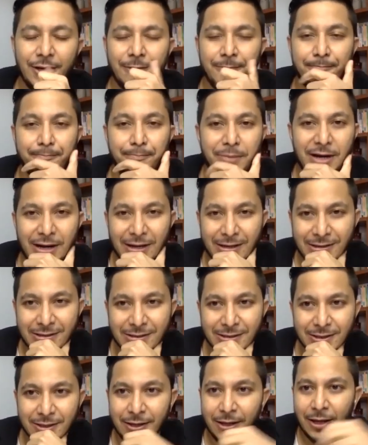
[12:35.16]
But
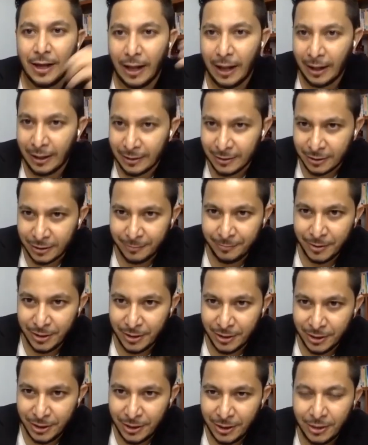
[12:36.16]

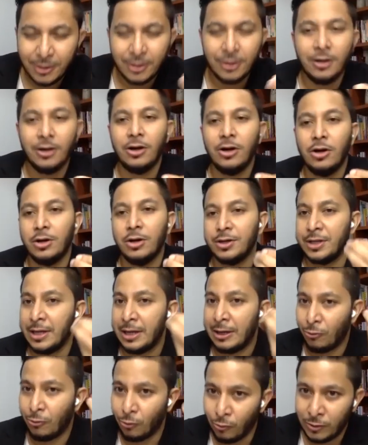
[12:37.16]
ultimately, there
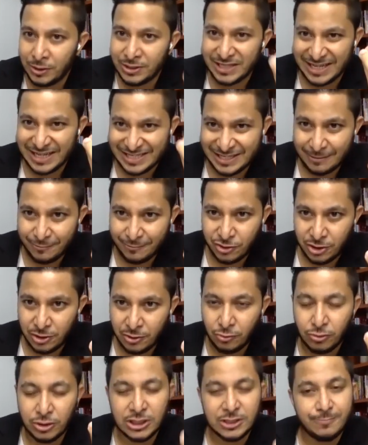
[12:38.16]
are always exceptions to
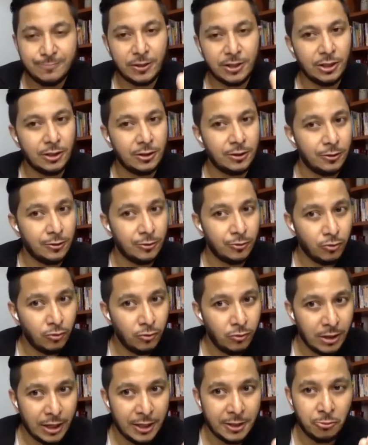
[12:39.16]
this particular rule.
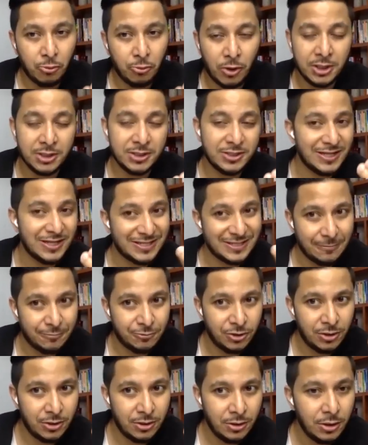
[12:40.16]
And what is the
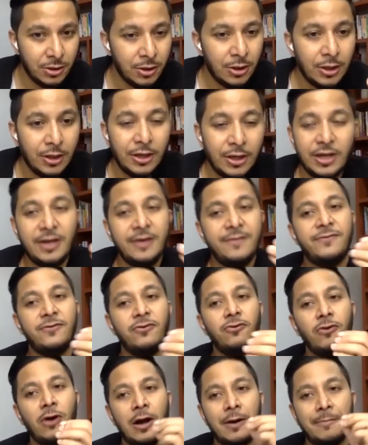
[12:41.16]
exception? If you
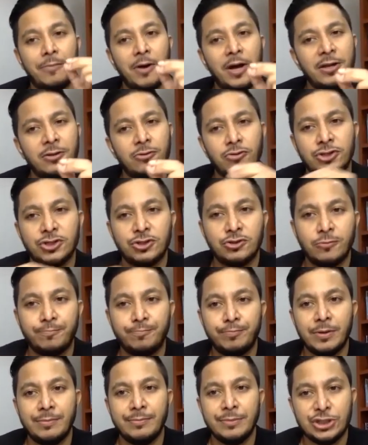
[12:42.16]
are buying to a
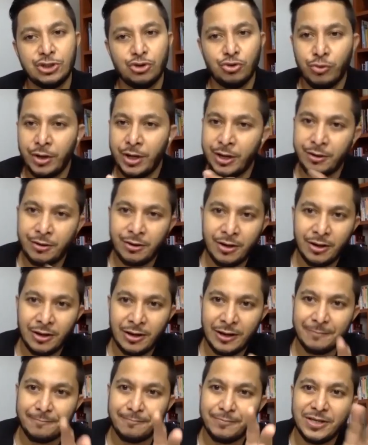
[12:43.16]
super mature area
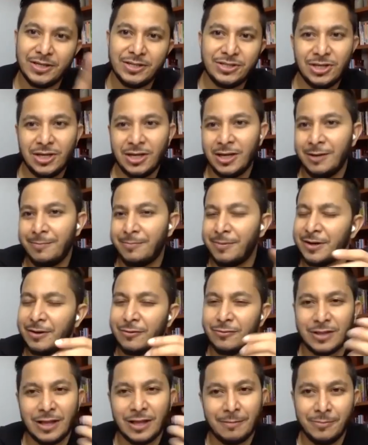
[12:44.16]
like PJ, Bandar
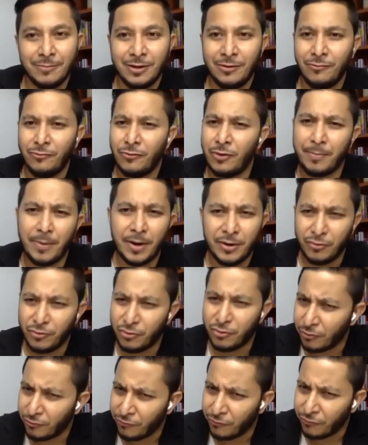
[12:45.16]
Utama, whereby you've
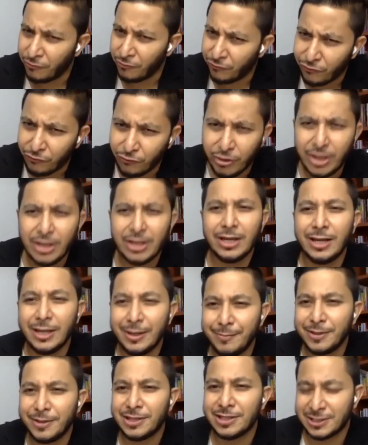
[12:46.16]
got really
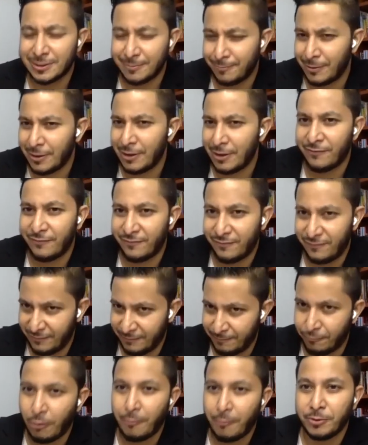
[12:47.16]
limited supply of
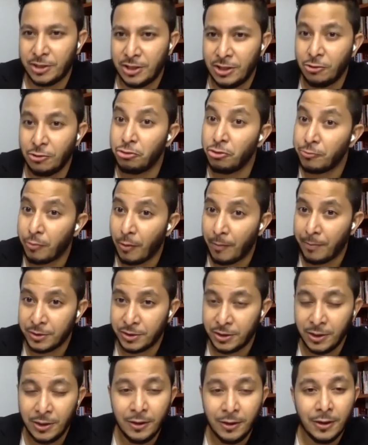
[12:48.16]
property or new
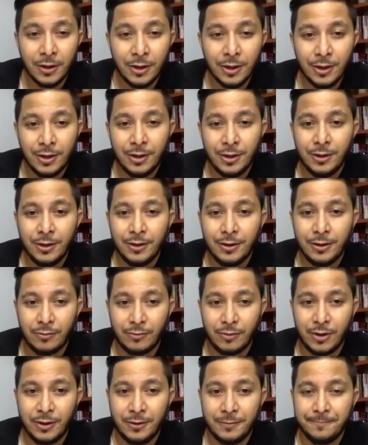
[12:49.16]
property,
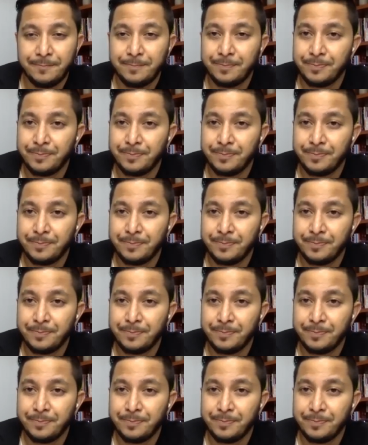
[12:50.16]
right?